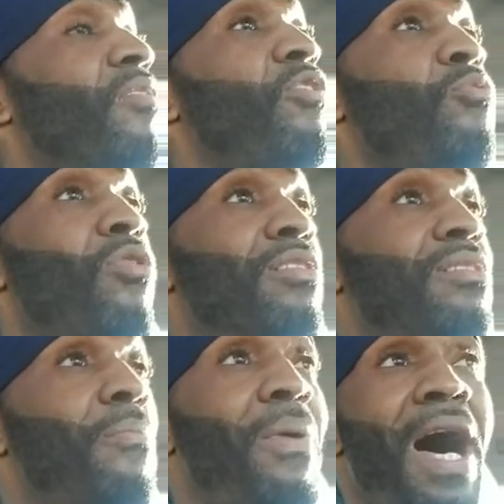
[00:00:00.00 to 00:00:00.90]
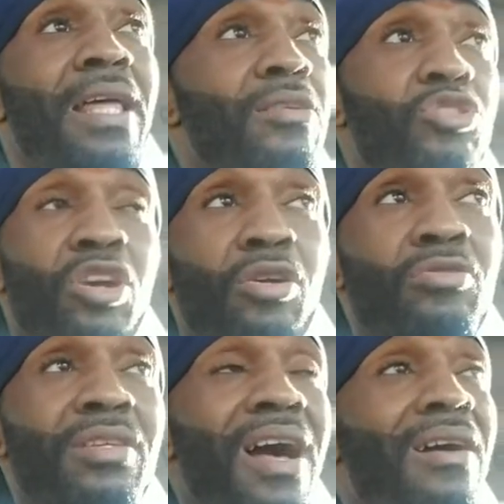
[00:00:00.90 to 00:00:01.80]
If he wants to buy the
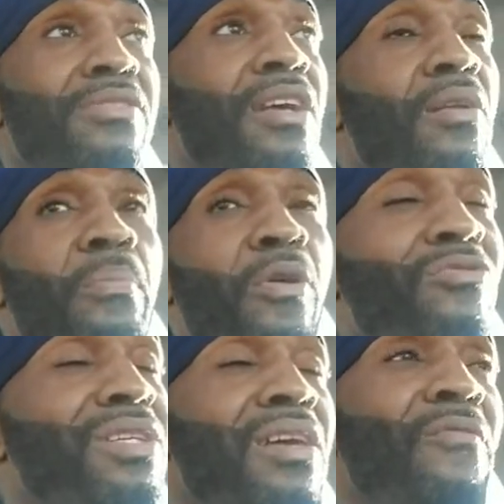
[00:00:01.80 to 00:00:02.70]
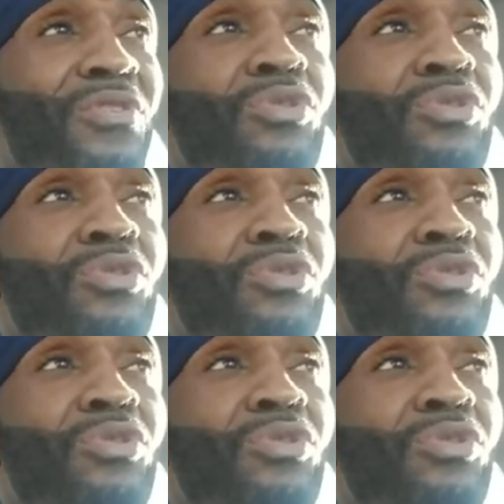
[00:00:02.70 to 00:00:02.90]
shirts, I'll sell them both to him for